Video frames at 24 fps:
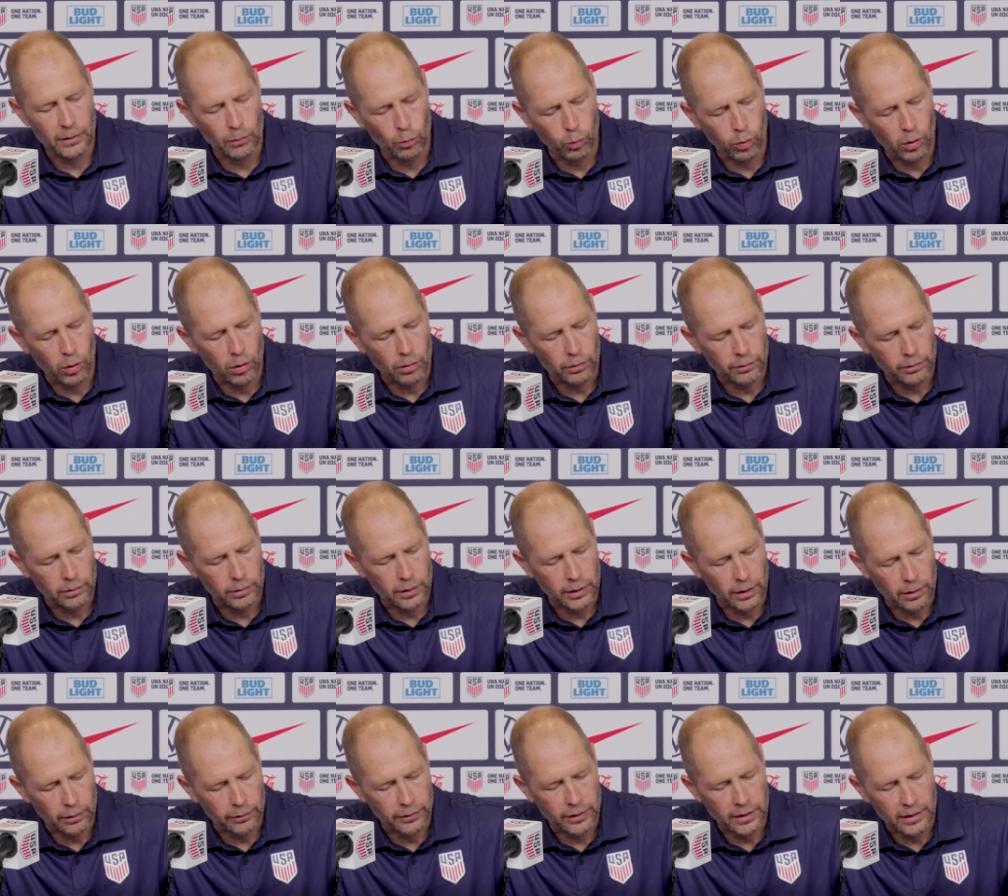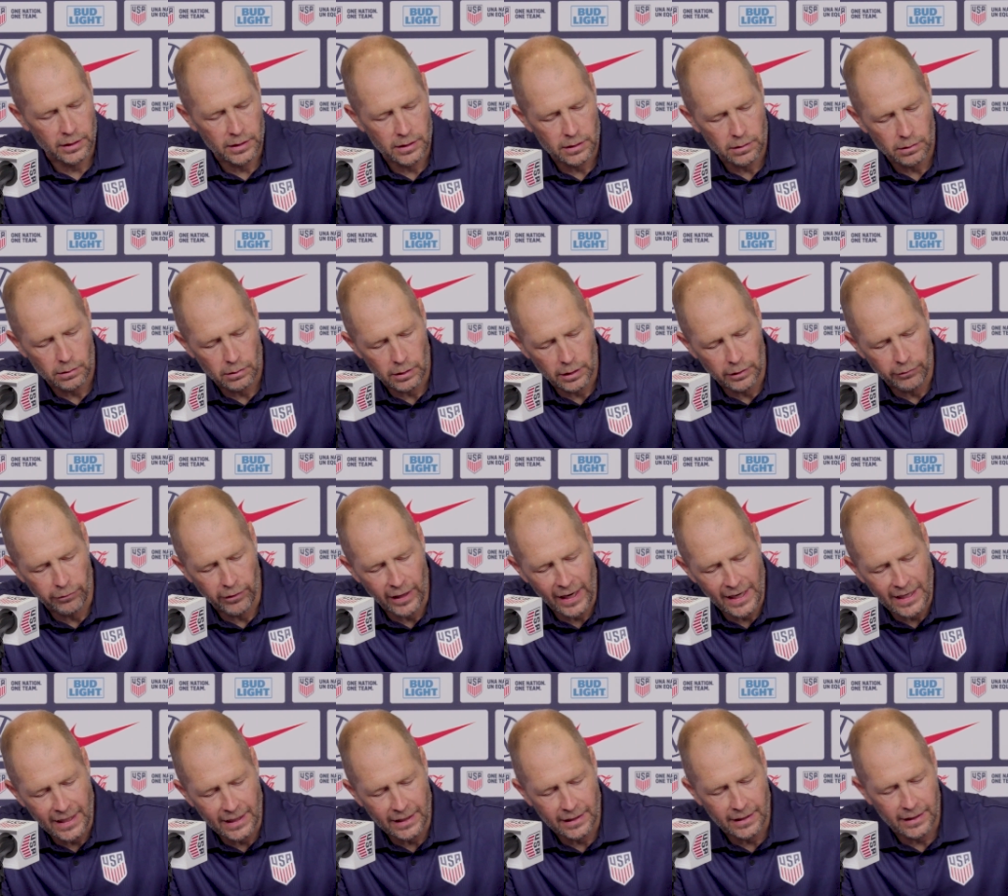what you know, this
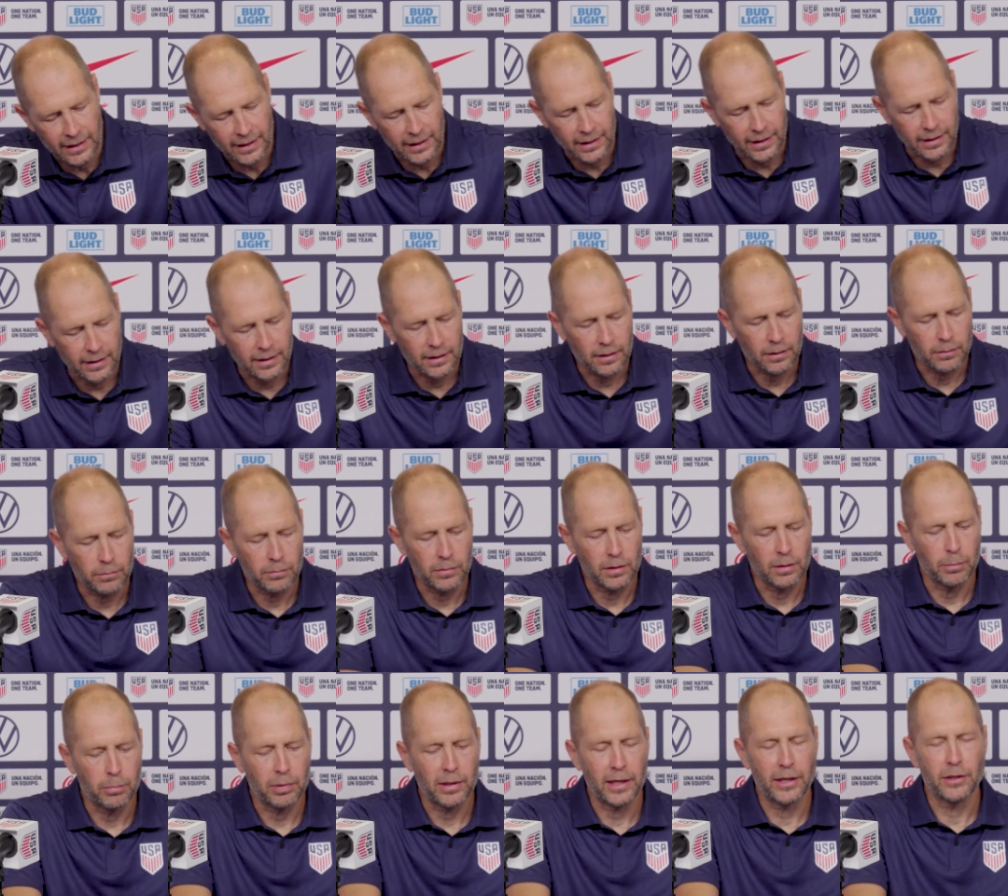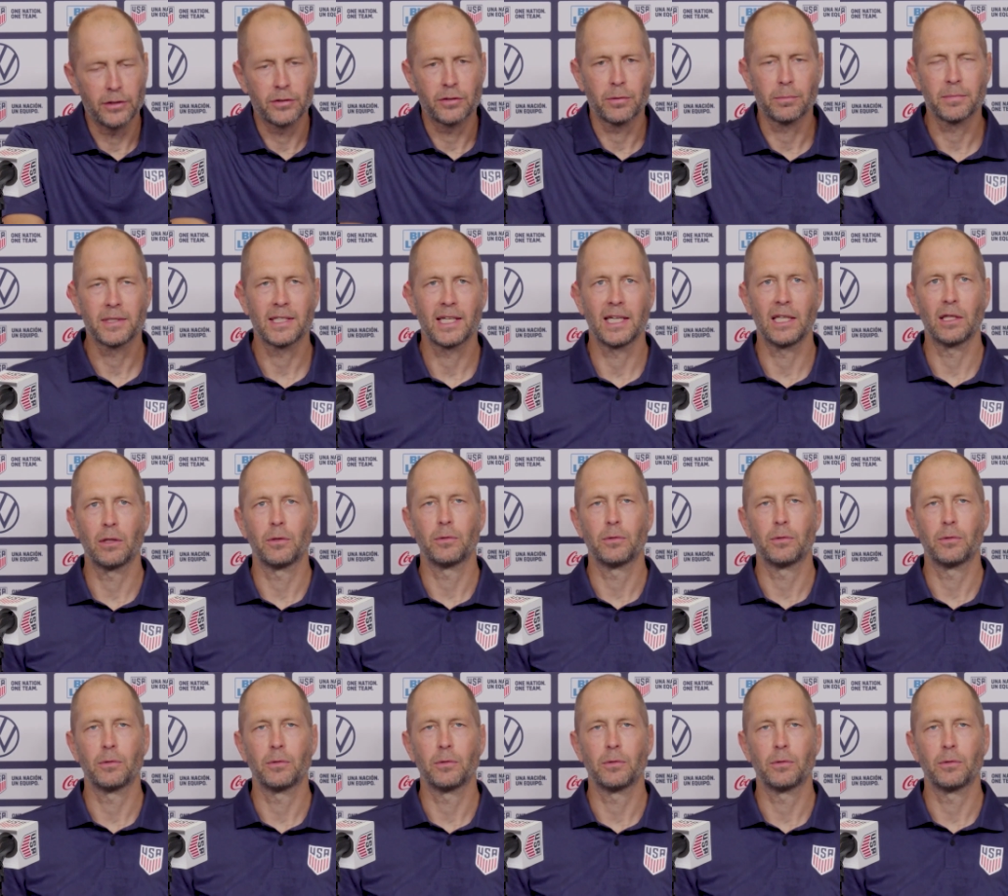inviting the, the, the players from St.